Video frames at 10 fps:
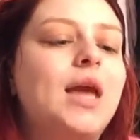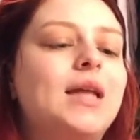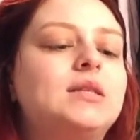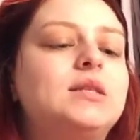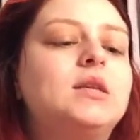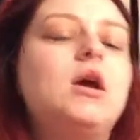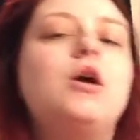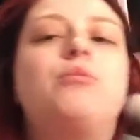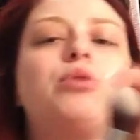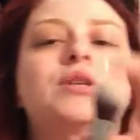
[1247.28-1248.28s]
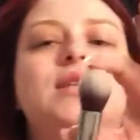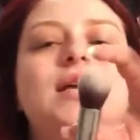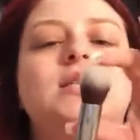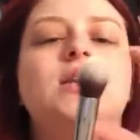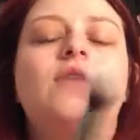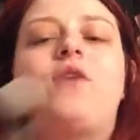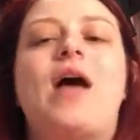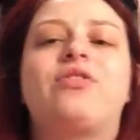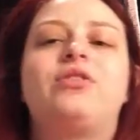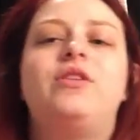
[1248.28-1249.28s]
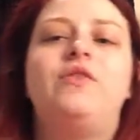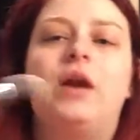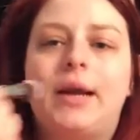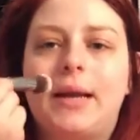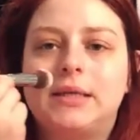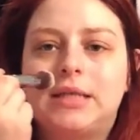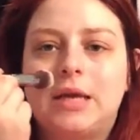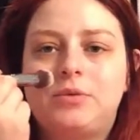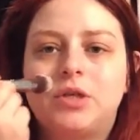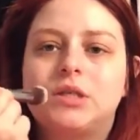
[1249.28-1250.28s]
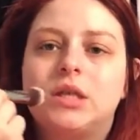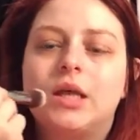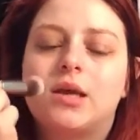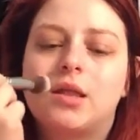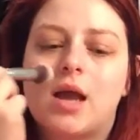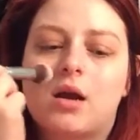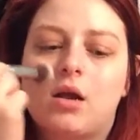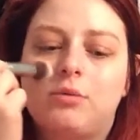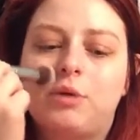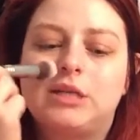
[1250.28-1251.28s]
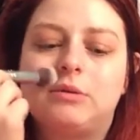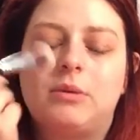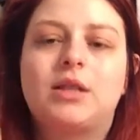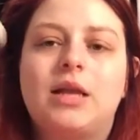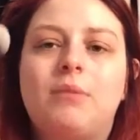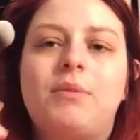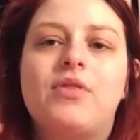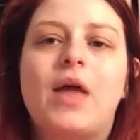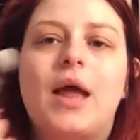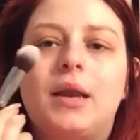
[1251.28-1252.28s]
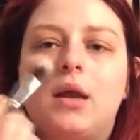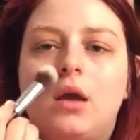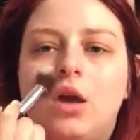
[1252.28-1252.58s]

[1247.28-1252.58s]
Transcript: it's precise enough at the very tip just to like get that color placement right there, but then